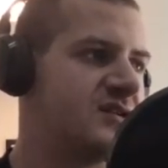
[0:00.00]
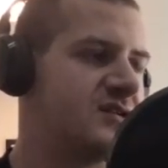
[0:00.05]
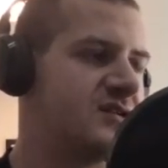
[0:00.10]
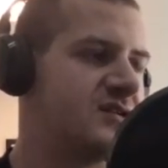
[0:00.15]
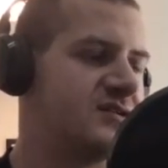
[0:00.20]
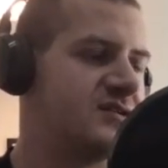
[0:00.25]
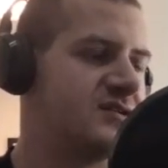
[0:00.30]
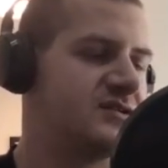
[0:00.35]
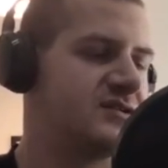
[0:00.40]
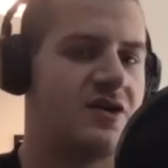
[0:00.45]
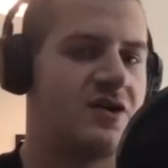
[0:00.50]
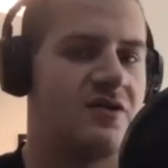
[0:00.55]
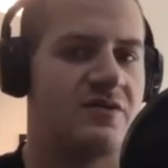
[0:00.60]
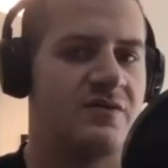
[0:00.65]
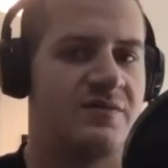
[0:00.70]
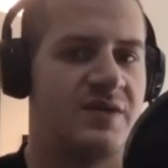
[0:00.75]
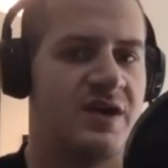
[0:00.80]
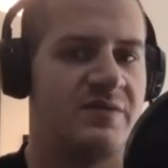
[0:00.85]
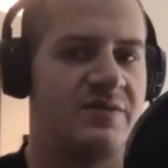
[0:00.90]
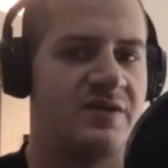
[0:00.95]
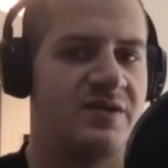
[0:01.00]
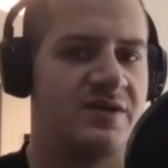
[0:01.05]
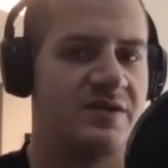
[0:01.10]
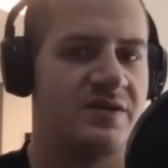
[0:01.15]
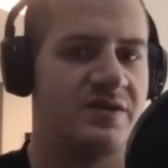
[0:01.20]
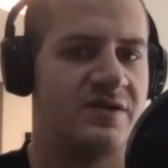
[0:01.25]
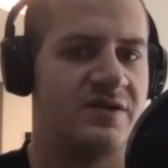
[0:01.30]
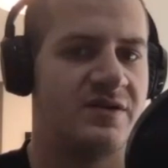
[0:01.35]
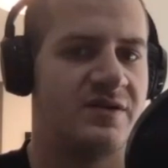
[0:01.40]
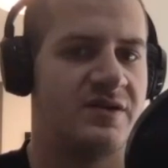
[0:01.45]
So
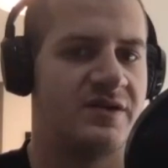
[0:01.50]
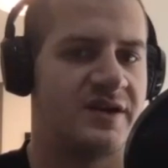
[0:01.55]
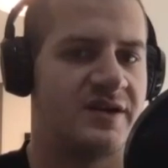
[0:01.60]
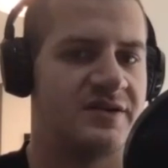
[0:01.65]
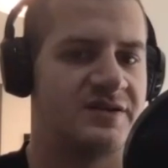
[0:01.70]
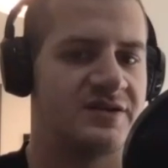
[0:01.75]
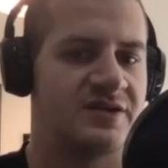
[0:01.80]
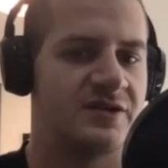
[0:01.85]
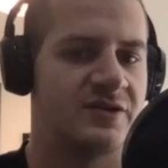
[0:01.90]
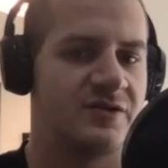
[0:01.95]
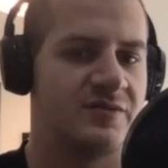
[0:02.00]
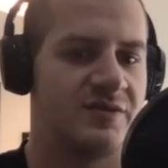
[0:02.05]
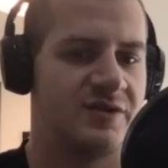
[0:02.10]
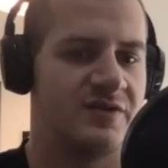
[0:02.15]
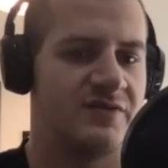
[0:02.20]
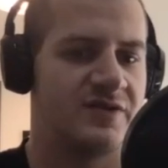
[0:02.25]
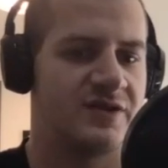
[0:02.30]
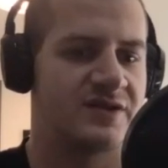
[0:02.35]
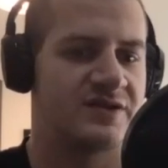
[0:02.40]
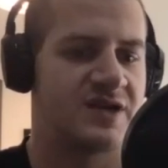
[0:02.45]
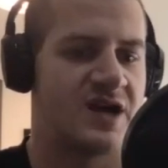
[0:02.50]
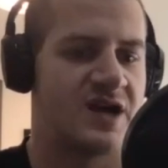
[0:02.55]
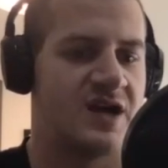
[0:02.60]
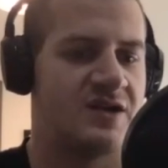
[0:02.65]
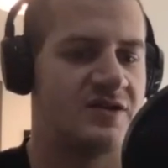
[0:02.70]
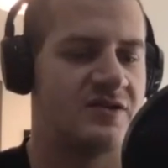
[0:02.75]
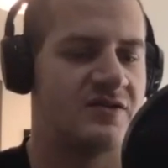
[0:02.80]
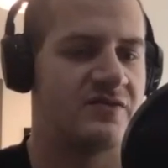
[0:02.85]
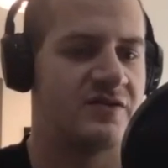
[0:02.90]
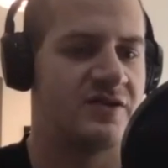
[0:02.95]
maybe that it's a little bit of
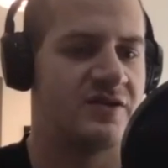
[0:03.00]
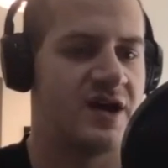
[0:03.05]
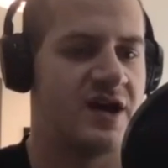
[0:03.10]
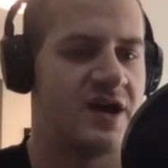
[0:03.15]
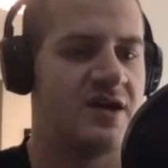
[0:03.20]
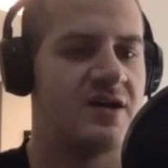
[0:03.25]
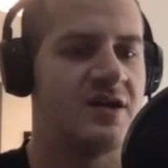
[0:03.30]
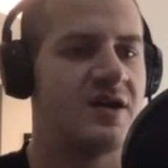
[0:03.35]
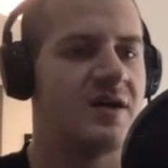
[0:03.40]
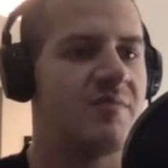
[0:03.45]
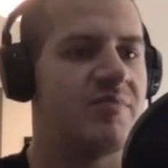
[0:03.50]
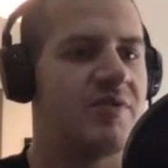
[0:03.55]
anxiety over that.